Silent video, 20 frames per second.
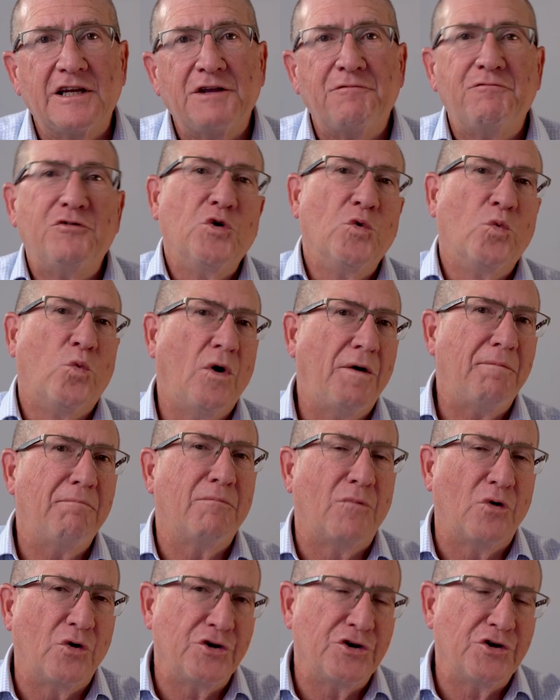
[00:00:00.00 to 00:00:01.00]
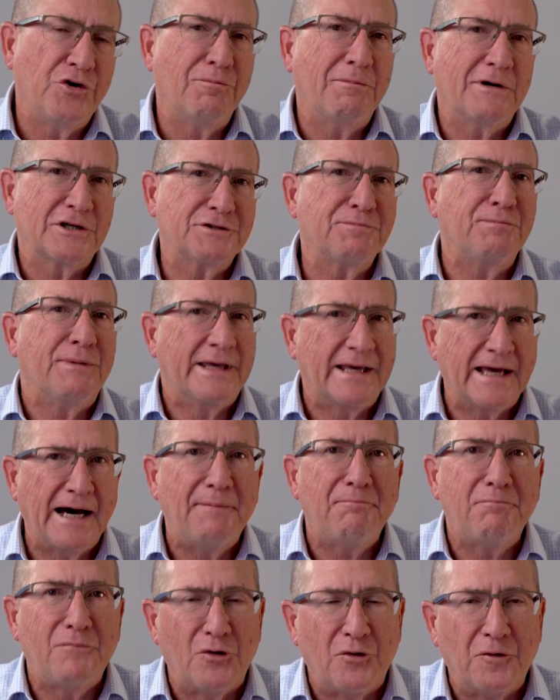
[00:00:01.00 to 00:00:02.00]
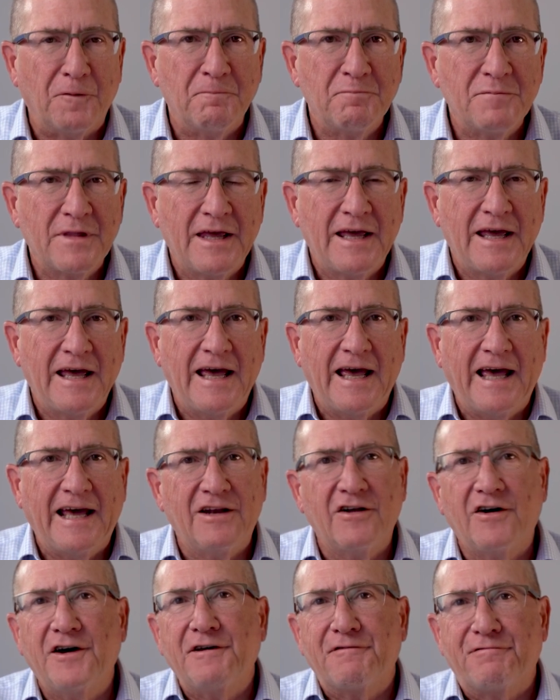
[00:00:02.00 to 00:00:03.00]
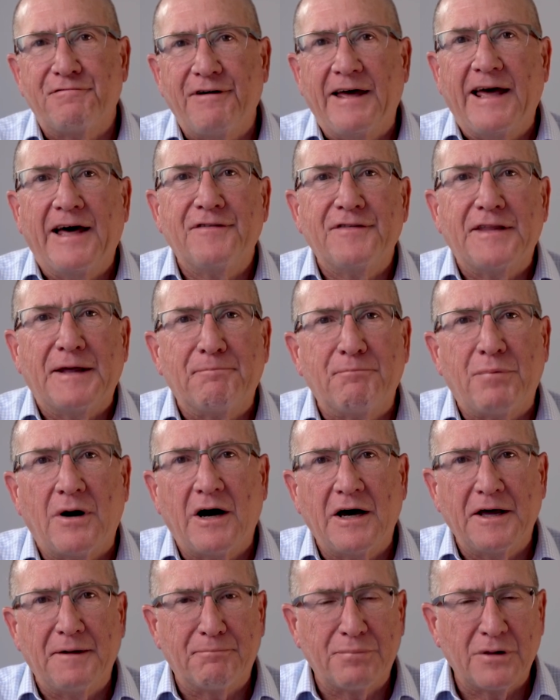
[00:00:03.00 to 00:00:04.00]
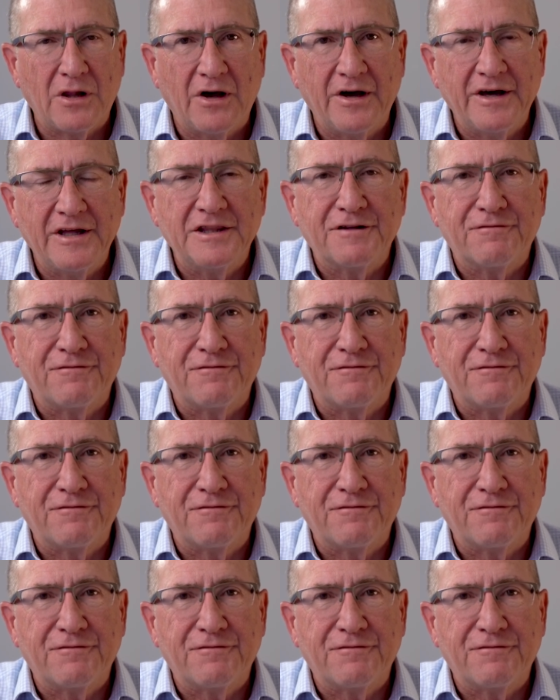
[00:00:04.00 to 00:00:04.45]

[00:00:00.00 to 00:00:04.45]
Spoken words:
if you want more, you must become more. And I have found that by applying the